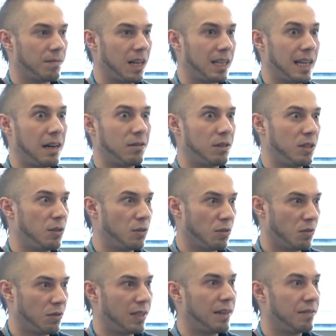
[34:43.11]
allowed
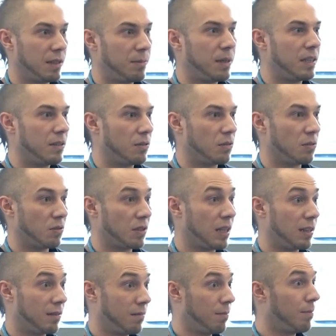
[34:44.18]
users, F T P users,
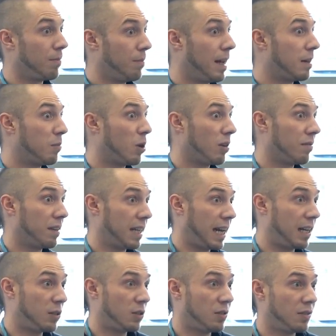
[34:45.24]
can make
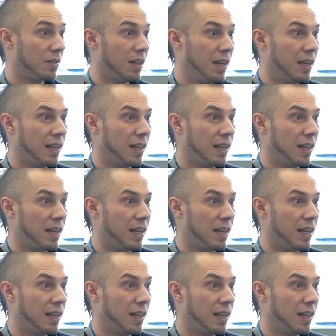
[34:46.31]
modifications.